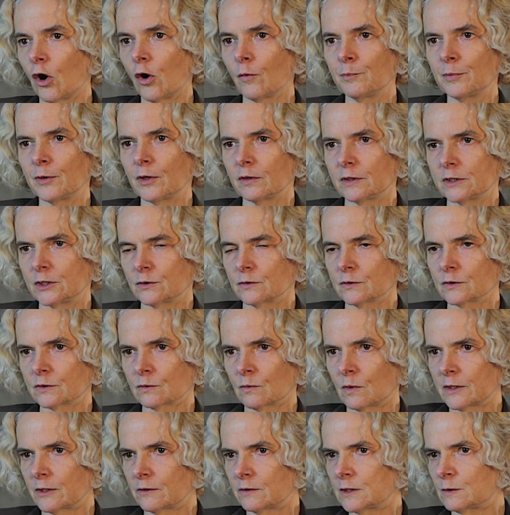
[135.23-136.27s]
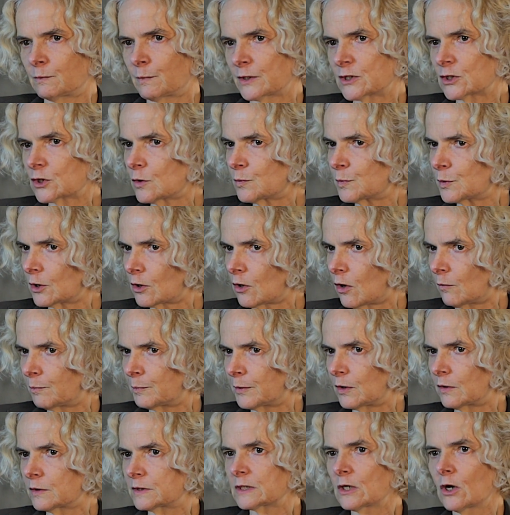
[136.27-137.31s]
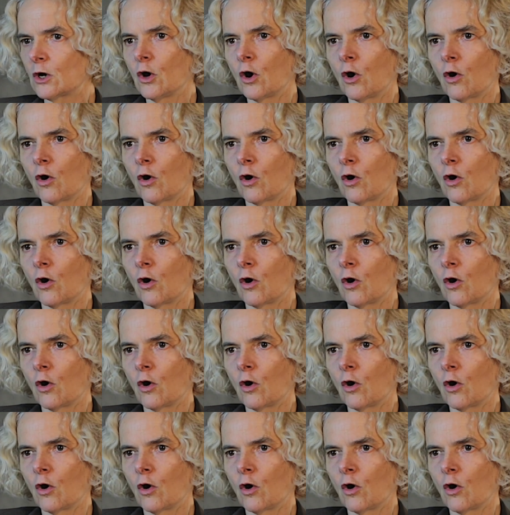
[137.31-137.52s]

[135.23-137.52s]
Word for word: opioid use, whether it's prescription opioids